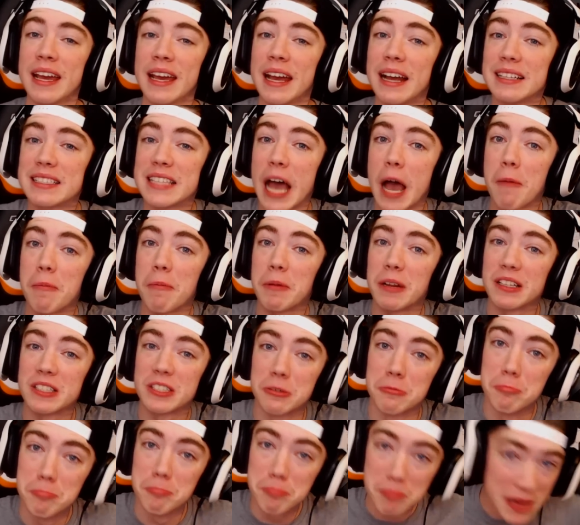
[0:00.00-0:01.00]
It's happening
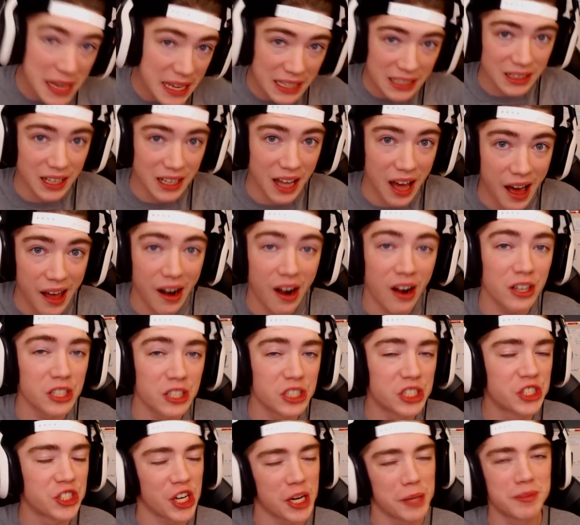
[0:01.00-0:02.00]
to me a lot. On
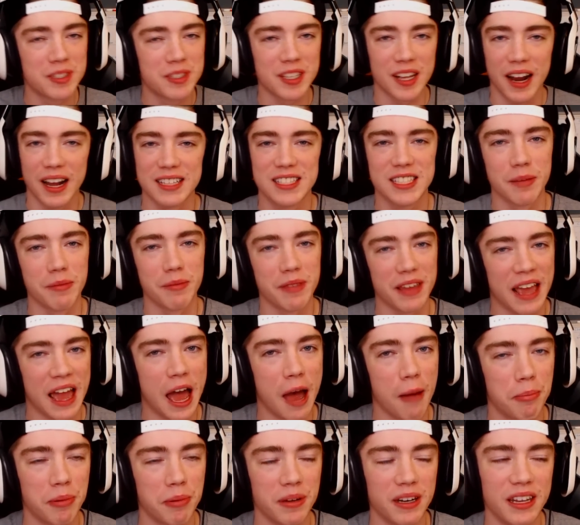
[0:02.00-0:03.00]
stream tonight, something
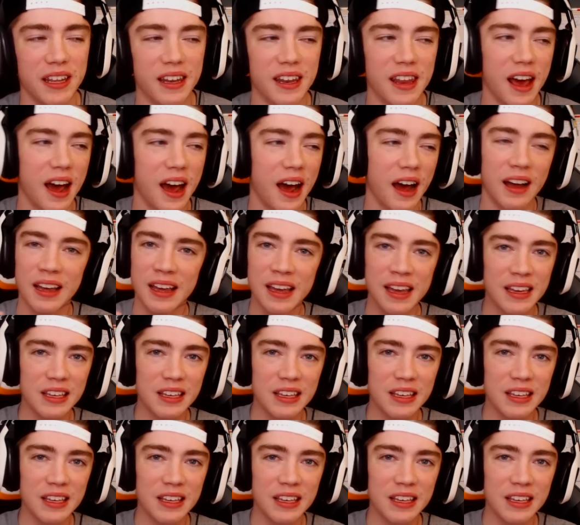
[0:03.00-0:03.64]
happened, and, uh,